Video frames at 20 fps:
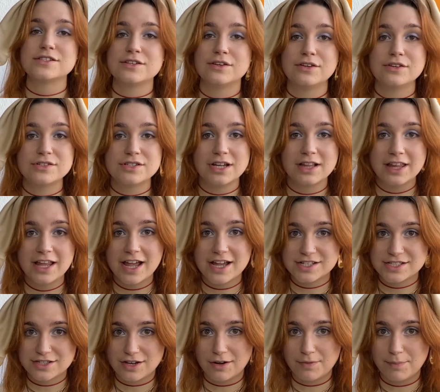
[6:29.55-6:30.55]
So usually I
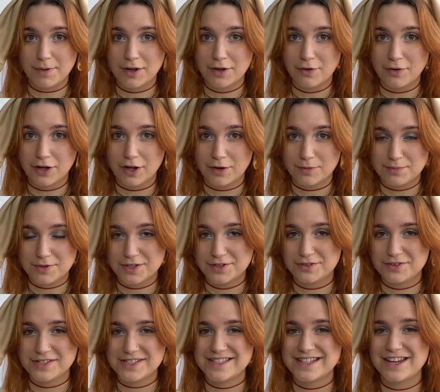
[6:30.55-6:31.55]
start by going on
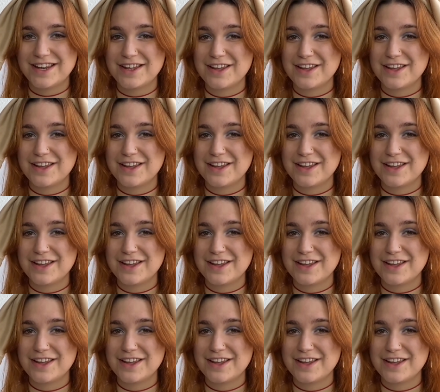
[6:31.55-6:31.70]
Pinterest.